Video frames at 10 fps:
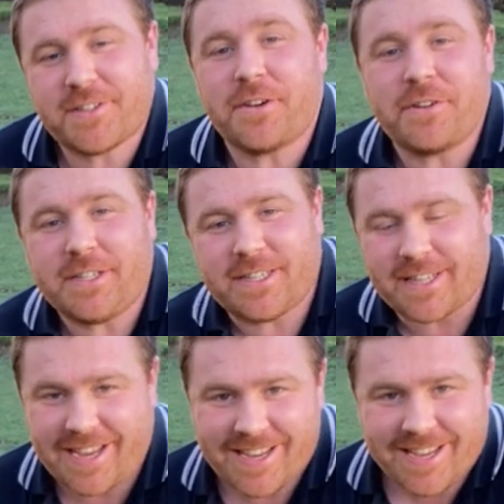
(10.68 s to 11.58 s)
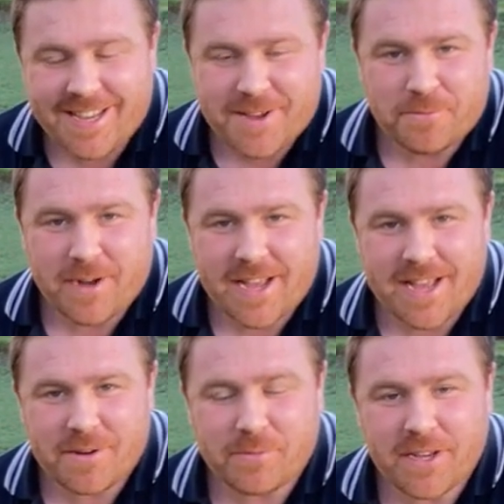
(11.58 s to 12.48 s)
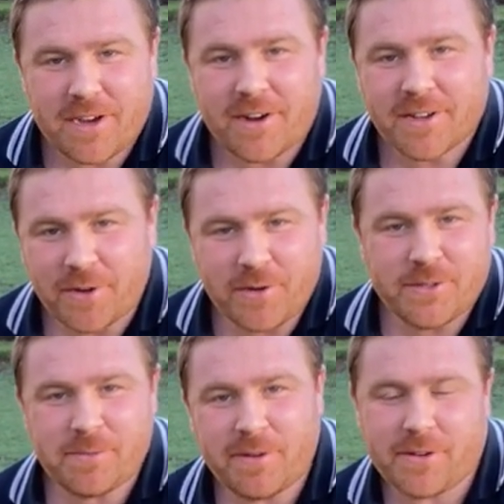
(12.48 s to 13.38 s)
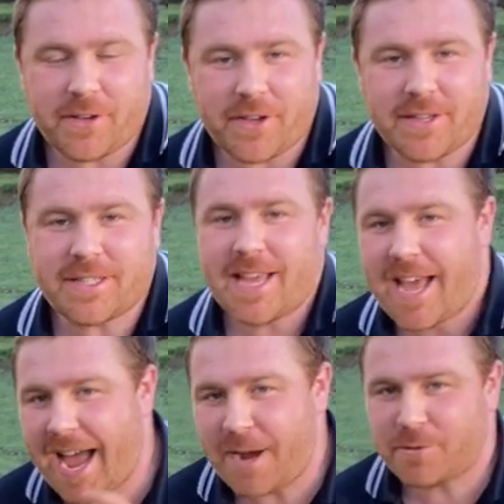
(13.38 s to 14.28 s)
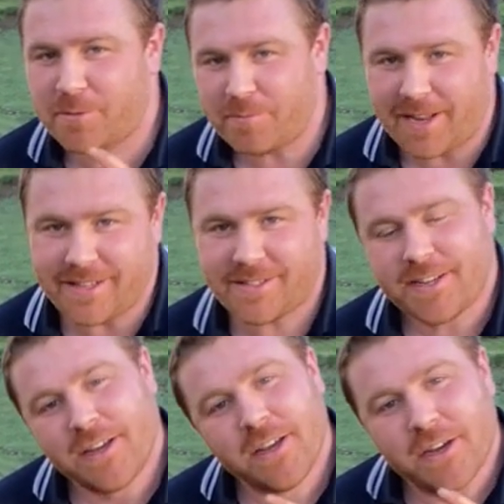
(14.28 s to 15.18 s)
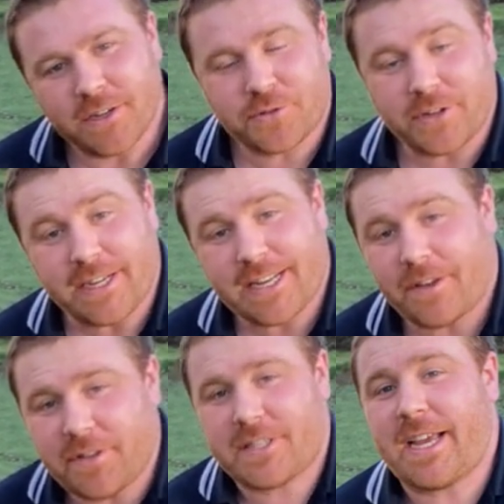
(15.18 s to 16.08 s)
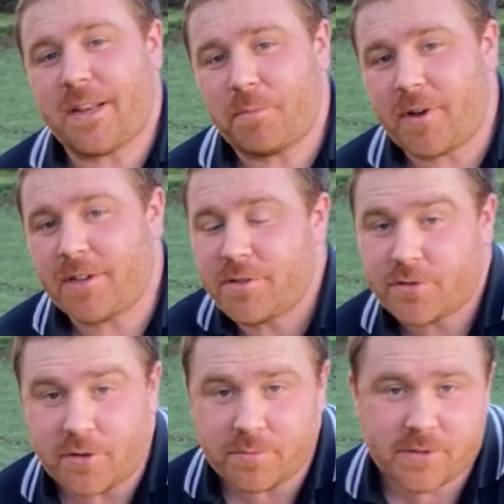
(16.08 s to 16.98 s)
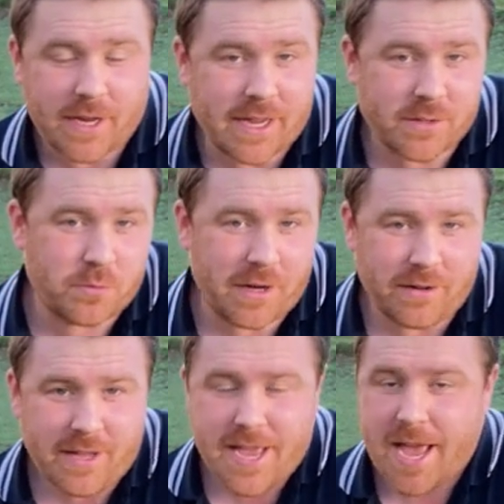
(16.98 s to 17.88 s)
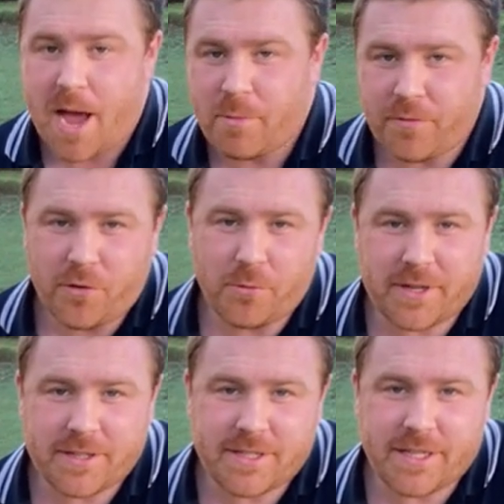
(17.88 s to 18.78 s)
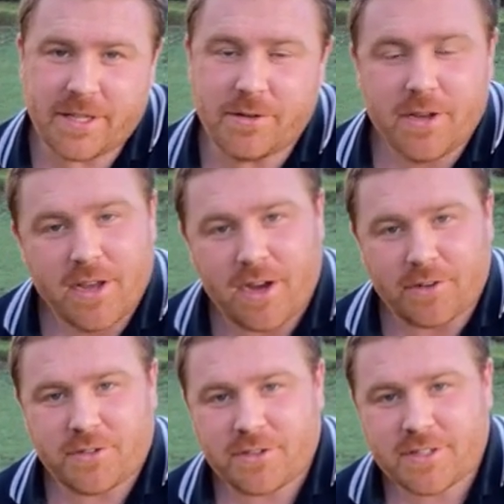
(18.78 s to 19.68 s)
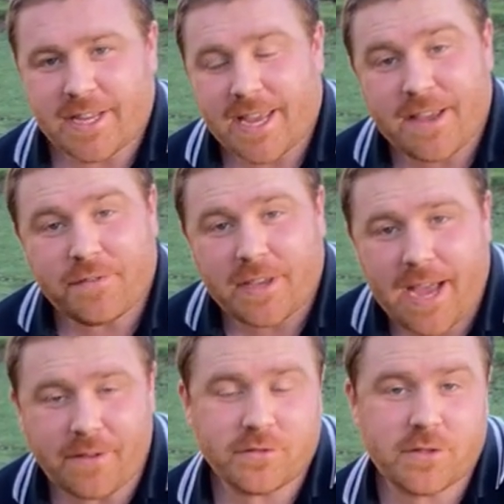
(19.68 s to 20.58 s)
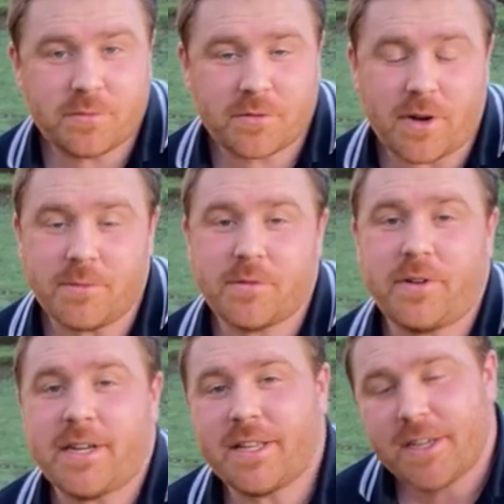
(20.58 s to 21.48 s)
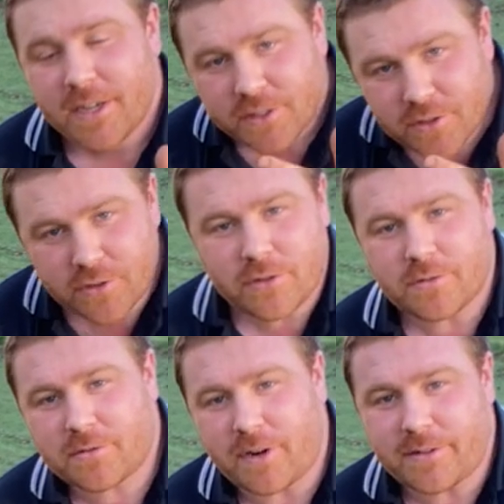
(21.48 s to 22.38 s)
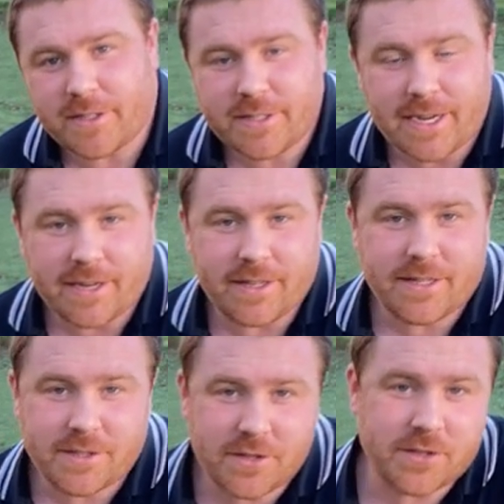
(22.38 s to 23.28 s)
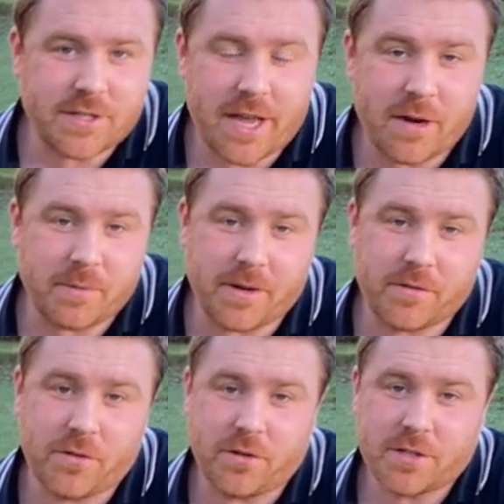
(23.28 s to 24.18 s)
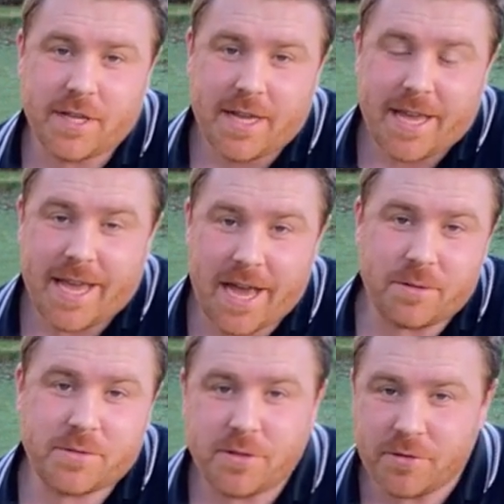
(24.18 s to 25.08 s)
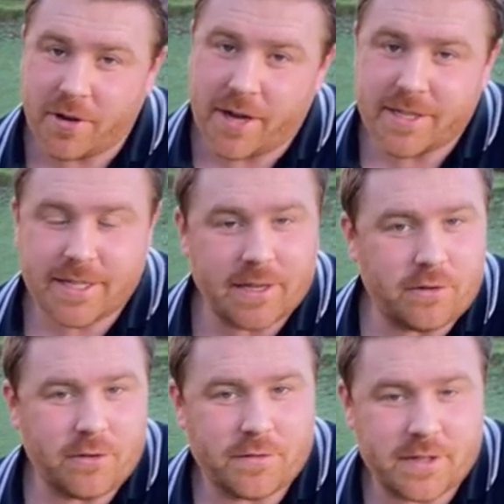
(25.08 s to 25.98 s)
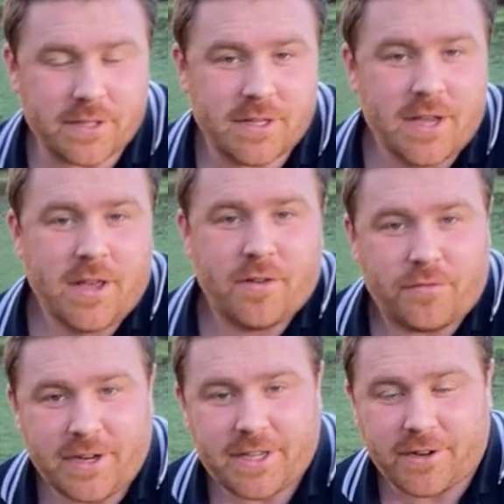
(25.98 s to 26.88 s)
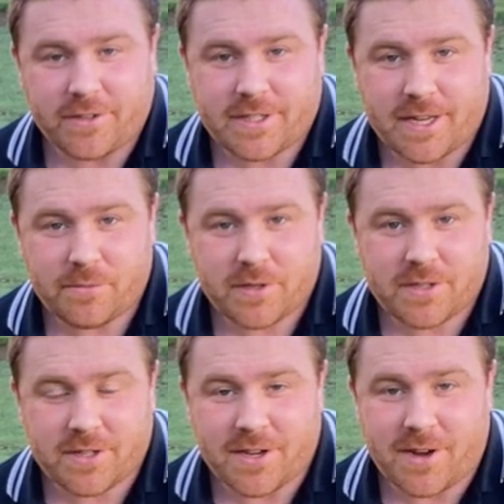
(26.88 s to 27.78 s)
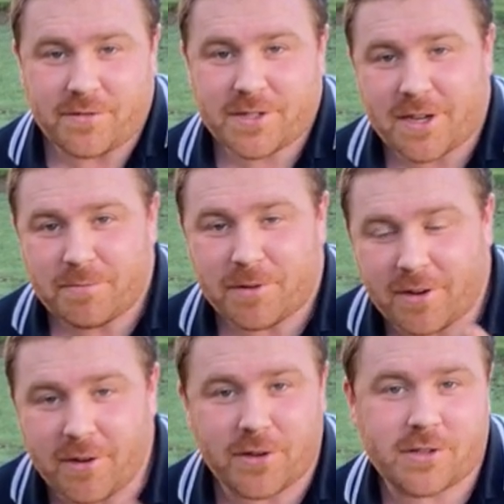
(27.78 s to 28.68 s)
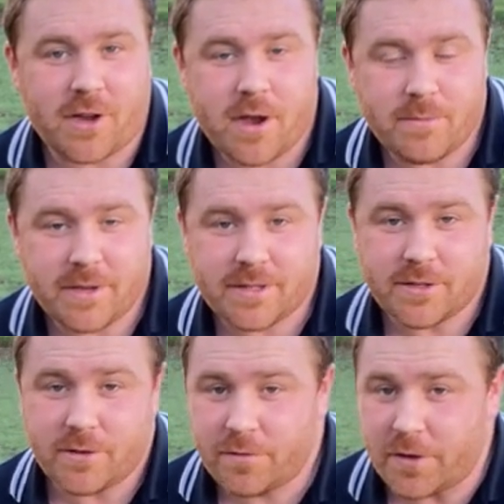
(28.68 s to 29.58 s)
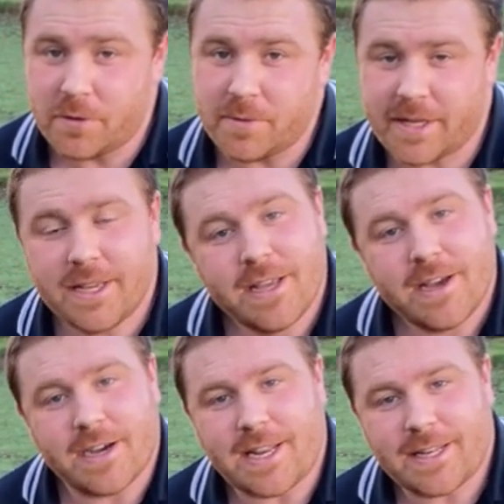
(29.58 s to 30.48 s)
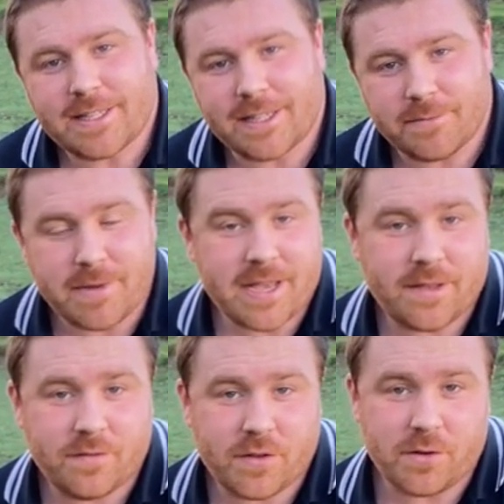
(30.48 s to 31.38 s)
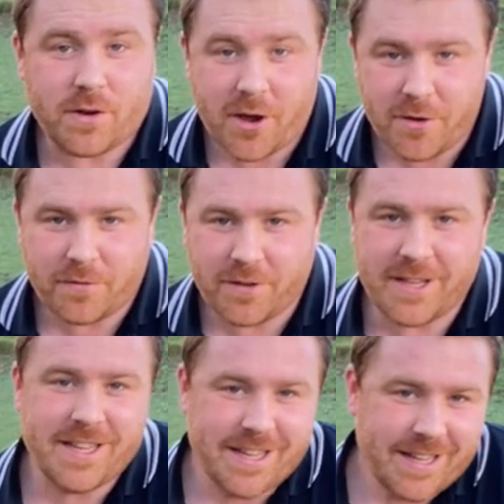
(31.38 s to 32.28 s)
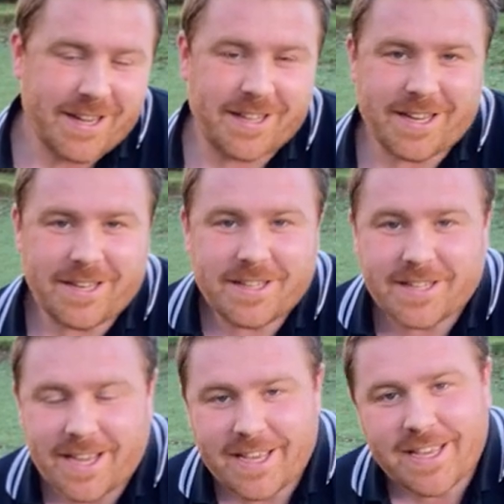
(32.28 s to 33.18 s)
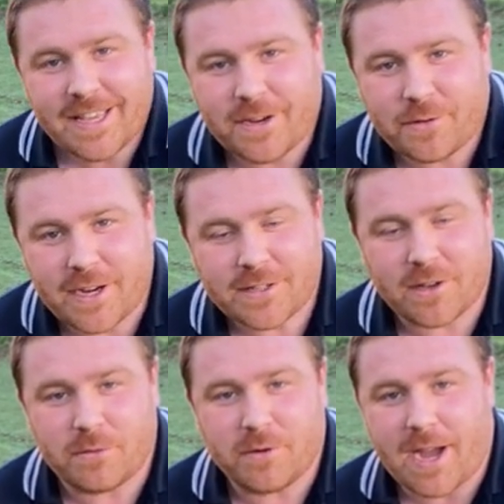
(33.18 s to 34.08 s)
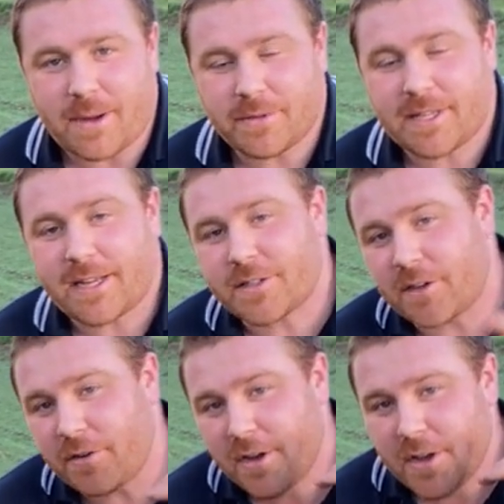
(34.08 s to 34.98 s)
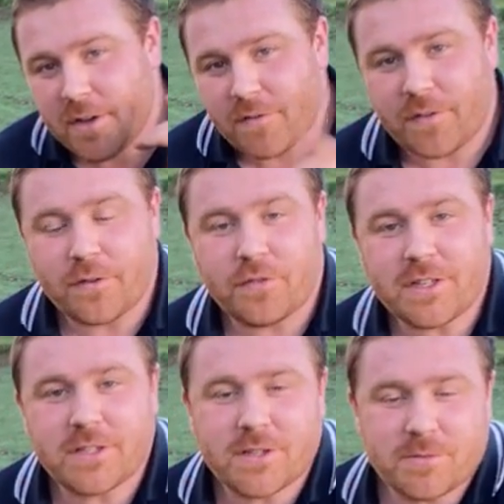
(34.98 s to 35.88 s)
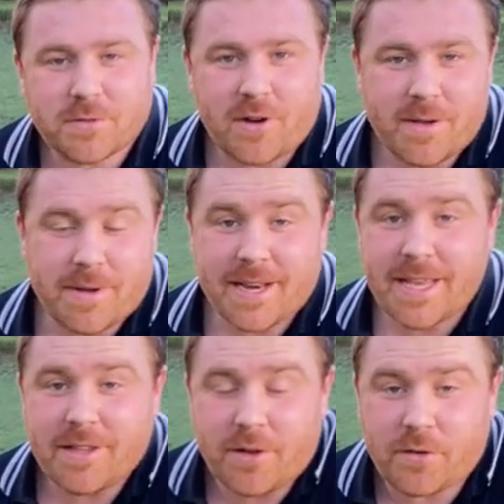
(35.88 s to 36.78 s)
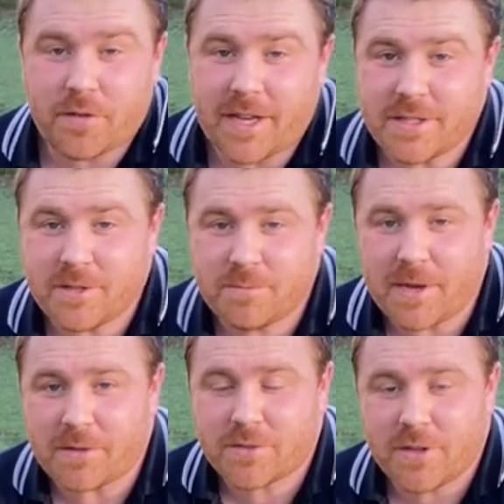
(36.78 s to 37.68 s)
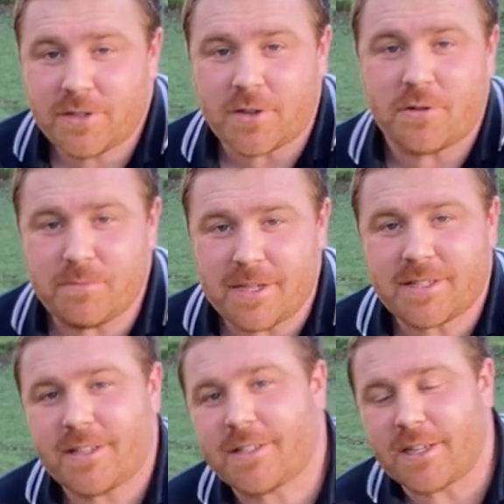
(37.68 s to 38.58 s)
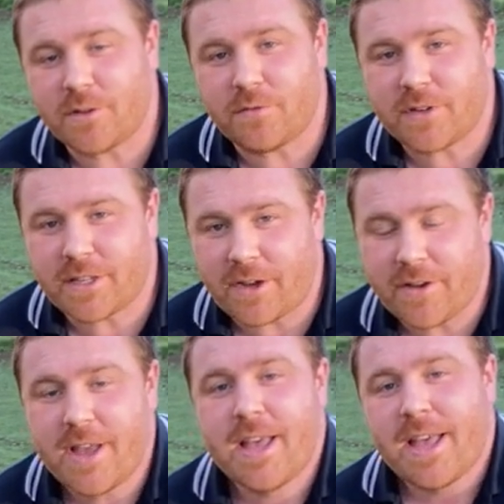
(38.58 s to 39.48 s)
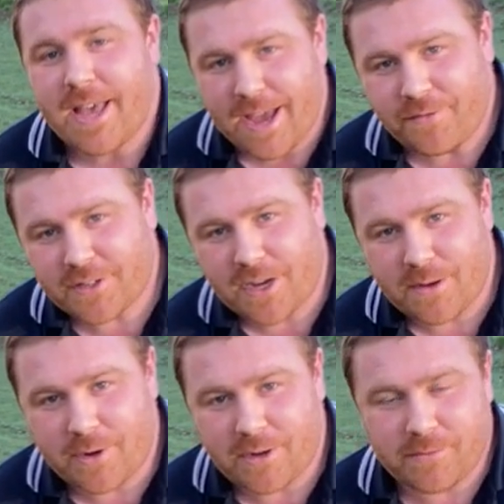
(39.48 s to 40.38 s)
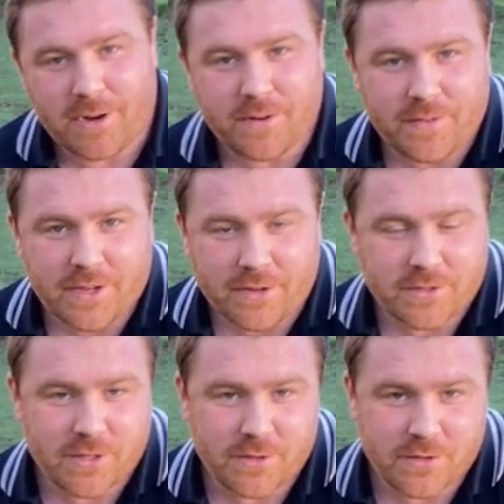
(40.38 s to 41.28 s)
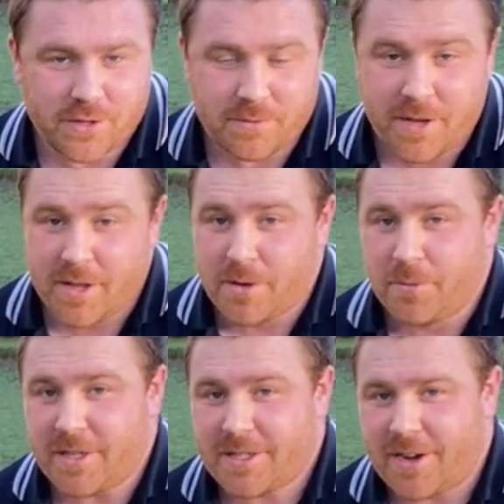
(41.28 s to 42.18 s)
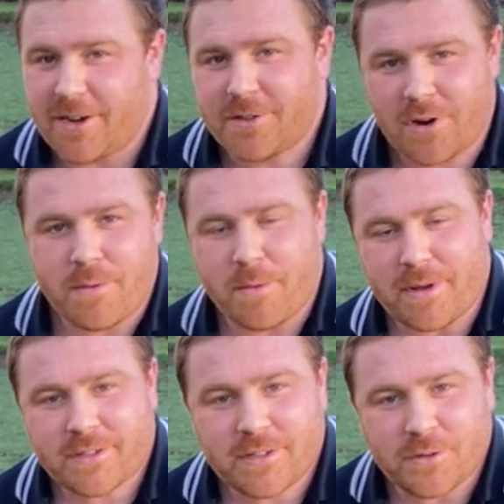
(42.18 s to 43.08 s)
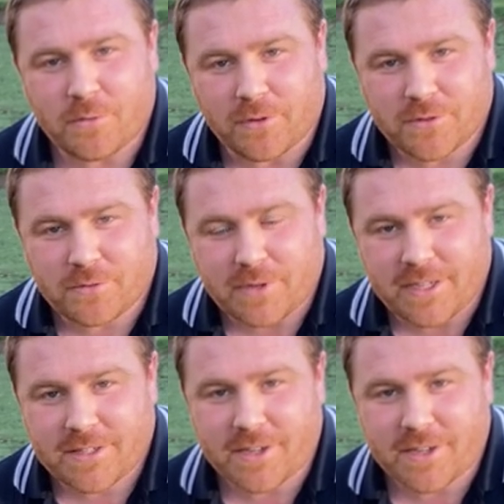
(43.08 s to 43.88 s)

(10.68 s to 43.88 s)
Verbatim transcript: Surrey today where we are going to be looking at how to plant a tree. Now this can apply to shrubs as well and before we continue I'll just say if you haven't subscribed already do subscribe to the channel it does help and of course it helps you guys get all of this free content which uh, obviously I put a lot of time into filming and editing and making for you and hopefully at the end of the day it creates a lot more habitat so Feel free to subscribe and hit the notification bell so you don't miss a single video every time I upload a video to YouTube, which I try my best to do once a week.